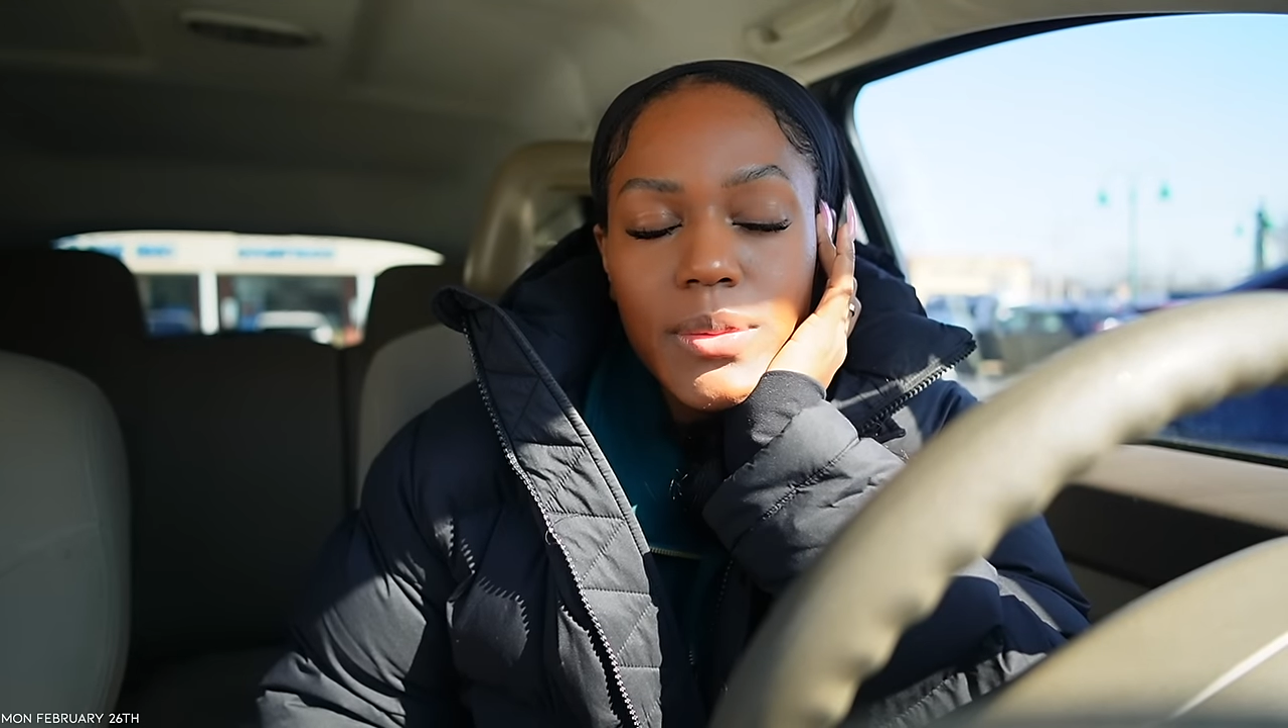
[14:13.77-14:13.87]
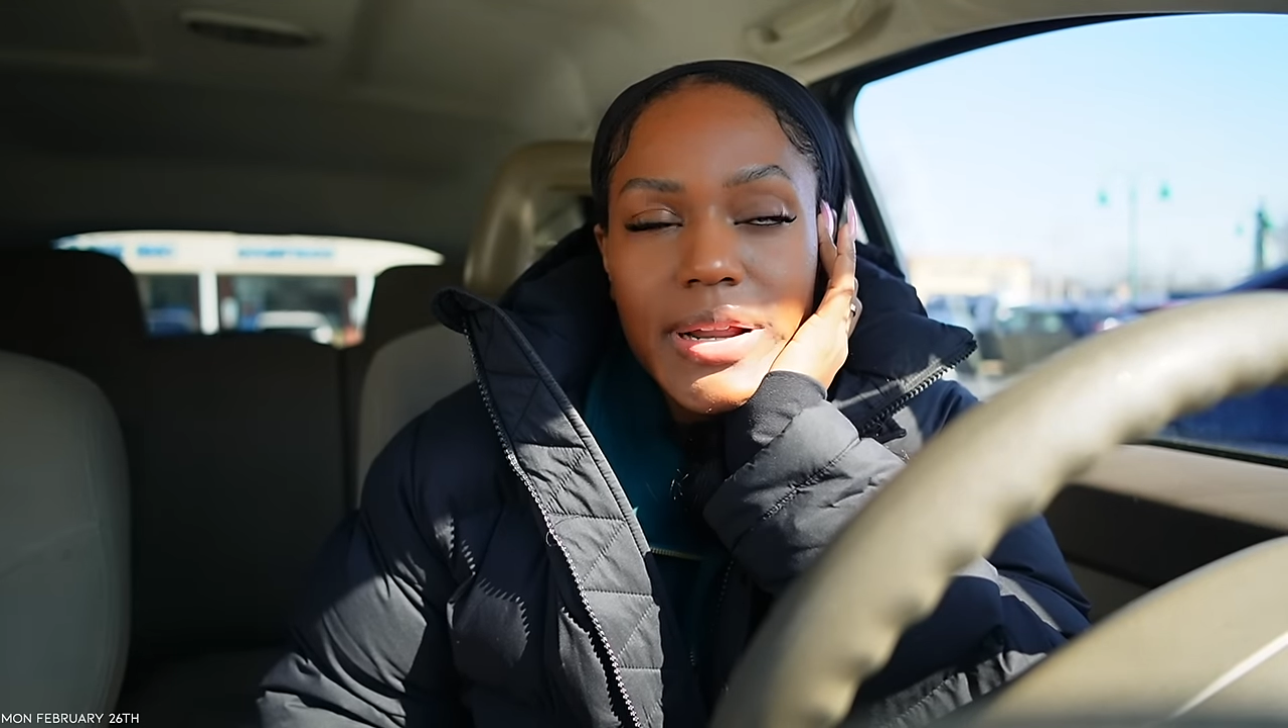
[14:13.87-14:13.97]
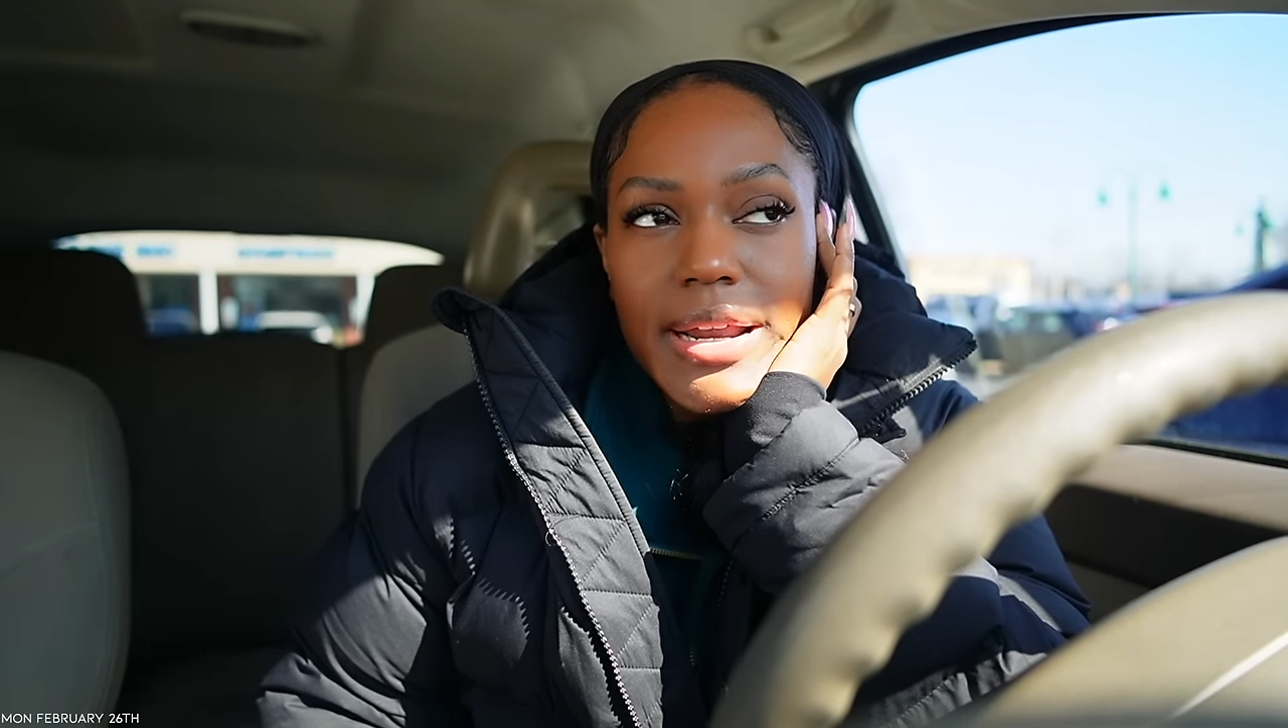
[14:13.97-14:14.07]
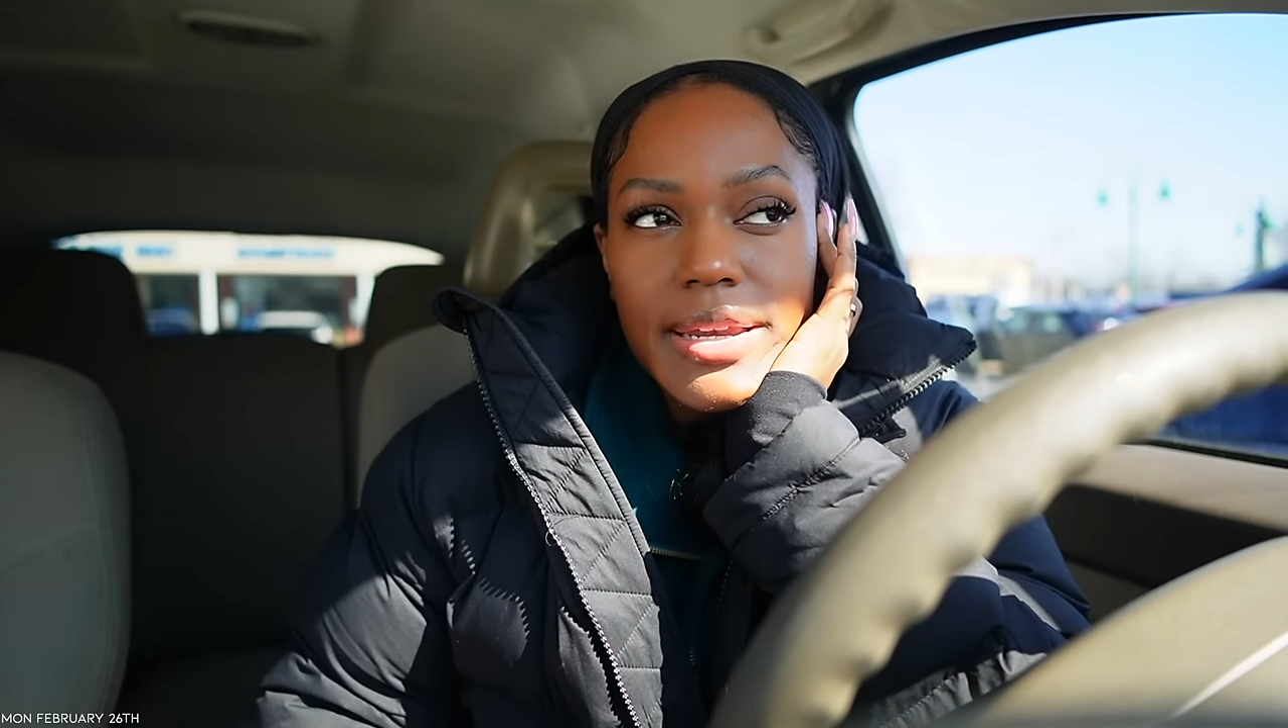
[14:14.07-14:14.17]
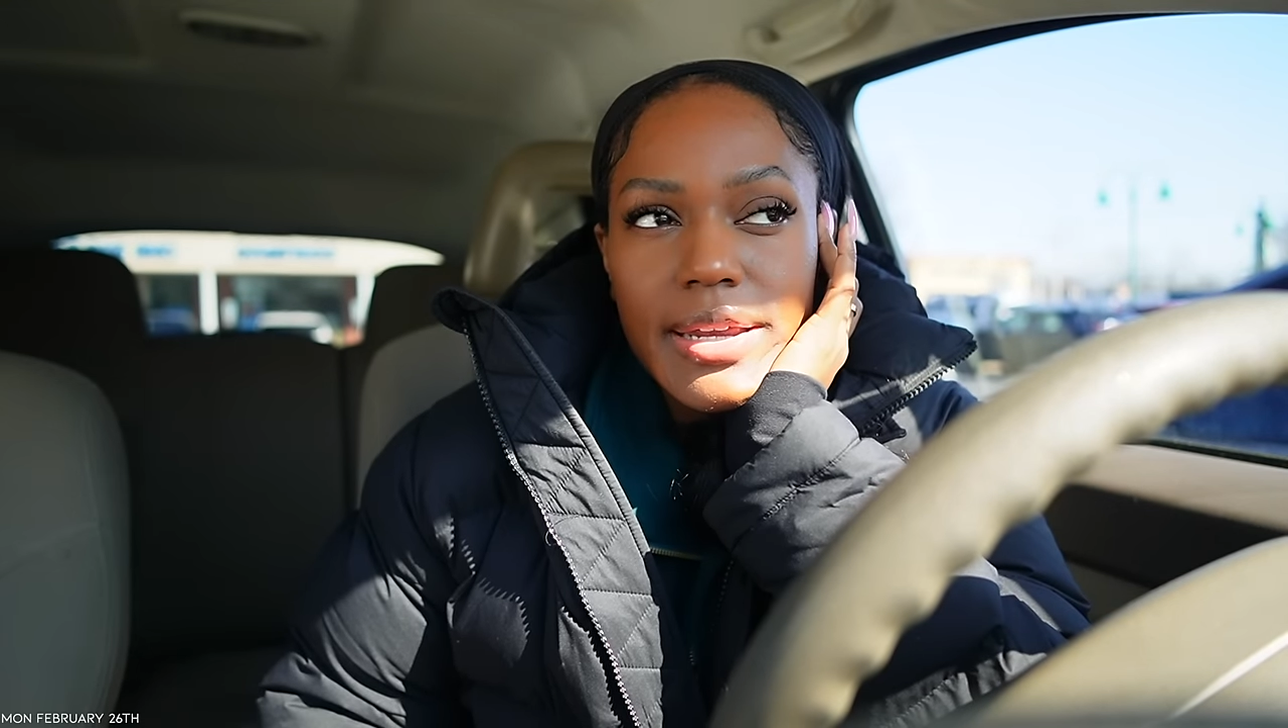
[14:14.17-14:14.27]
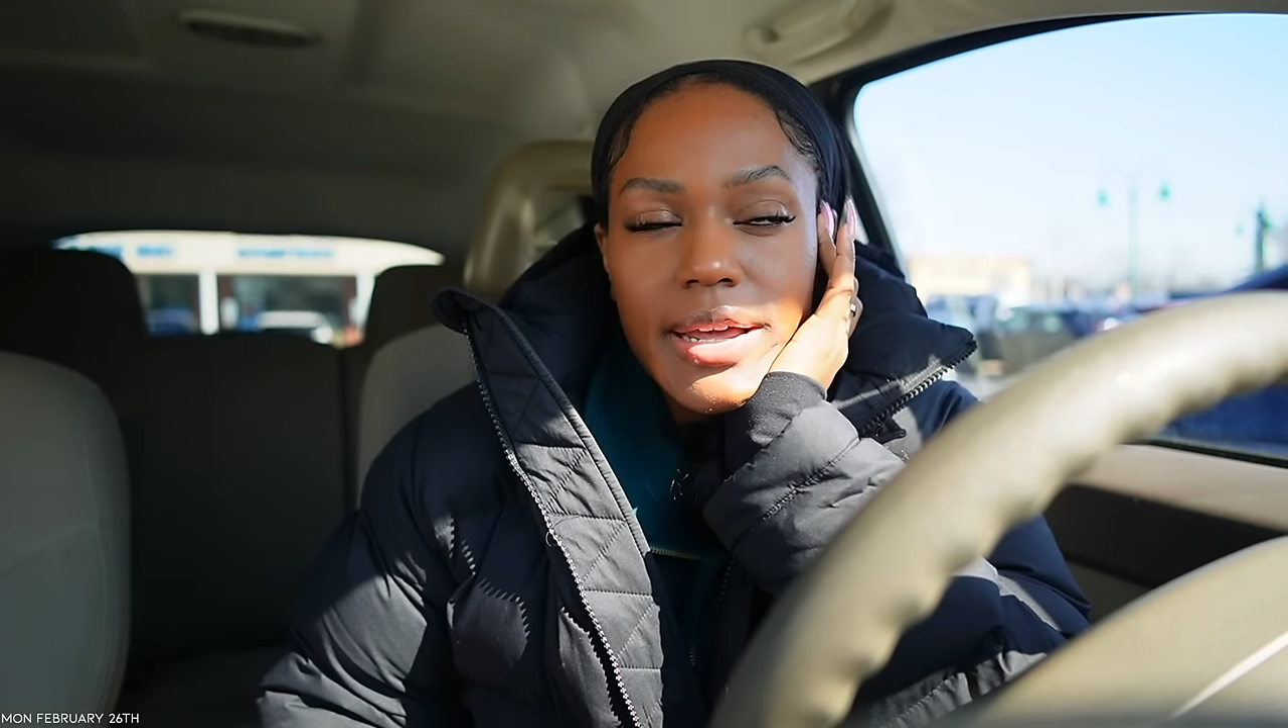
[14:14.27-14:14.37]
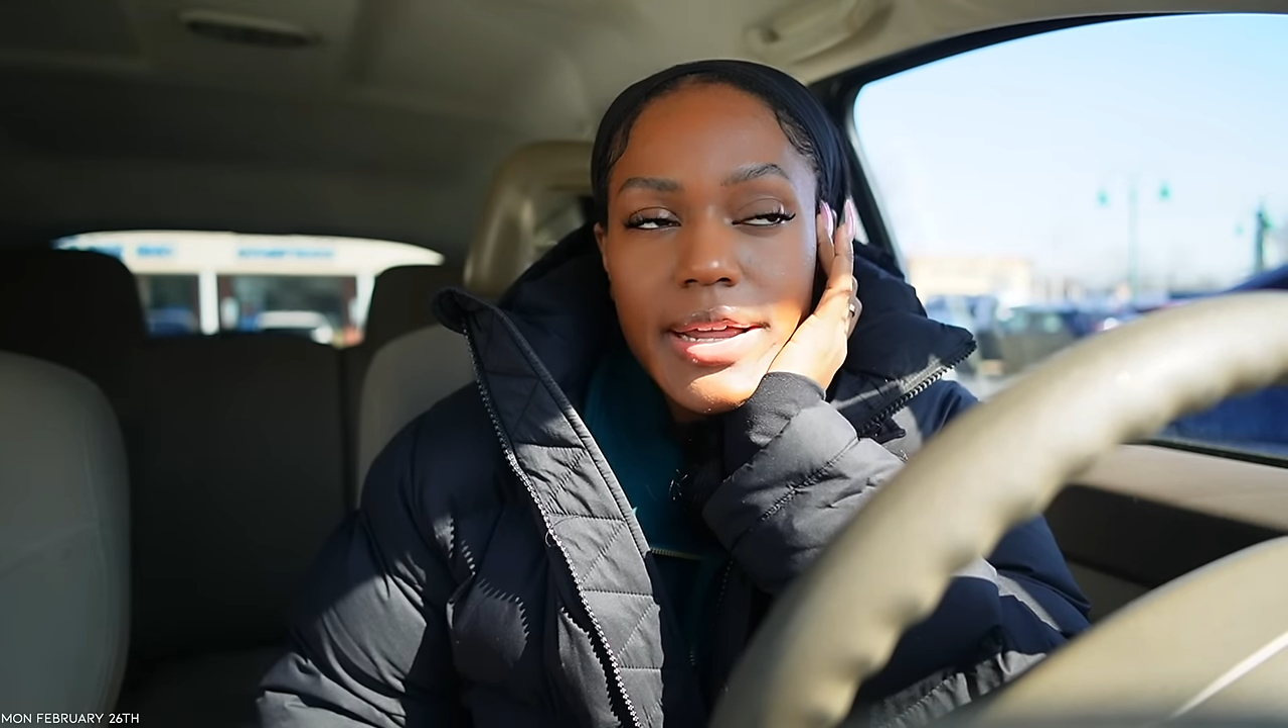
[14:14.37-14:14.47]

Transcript: what I need.